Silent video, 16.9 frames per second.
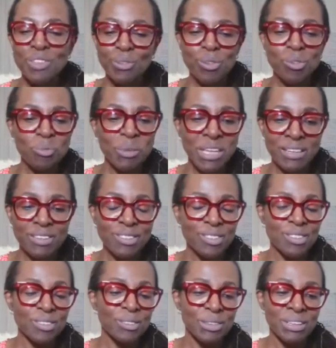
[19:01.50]
you're speaking
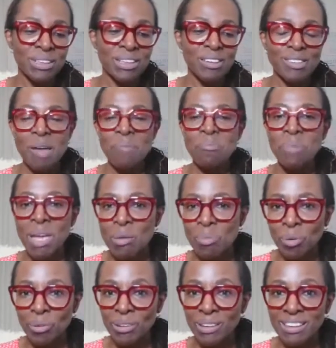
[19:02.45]
to 10
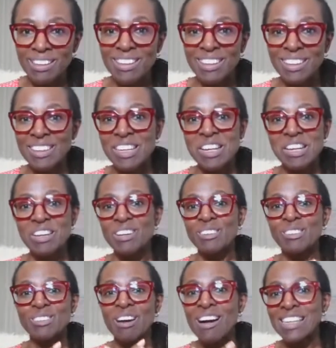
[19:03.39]
people at a
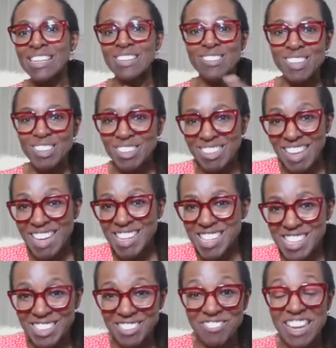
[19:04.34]
tiny
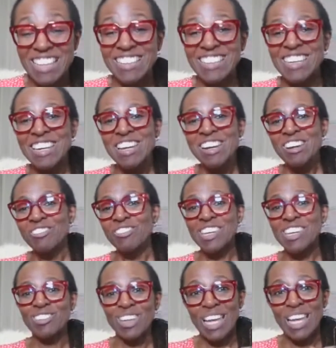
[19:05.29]
association event
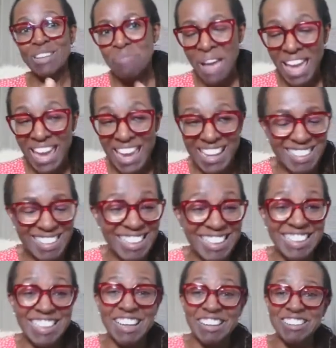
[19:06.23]
where you're not getting paid,
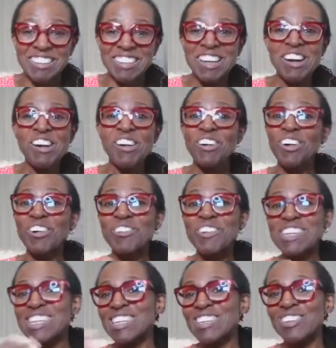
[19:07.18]
or
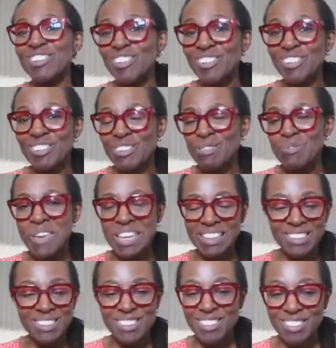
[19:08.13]
whether you're
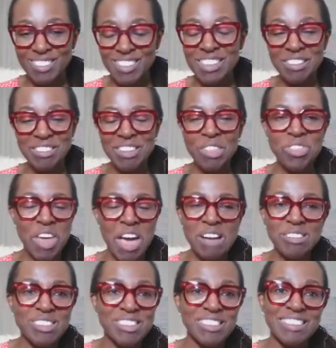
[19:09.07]
speaking to
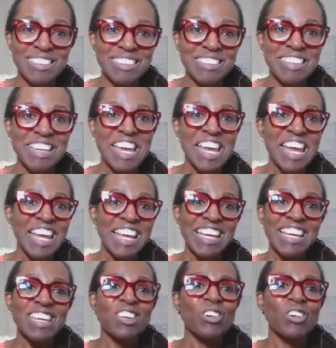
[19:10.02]
10,000,
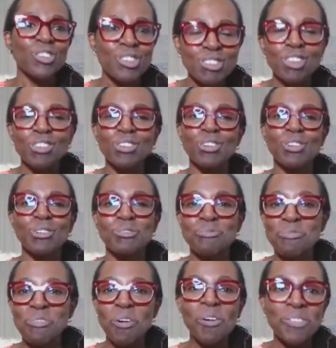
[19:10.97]
you're still
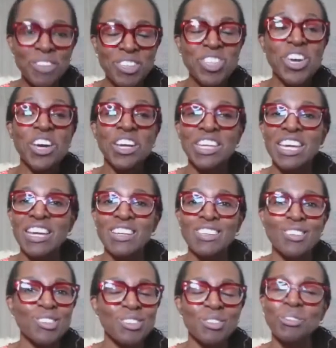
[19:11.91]
on the journey
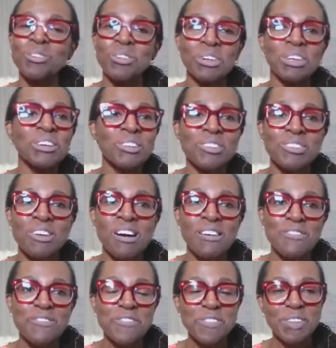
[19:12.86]
and you're still doing good stuff.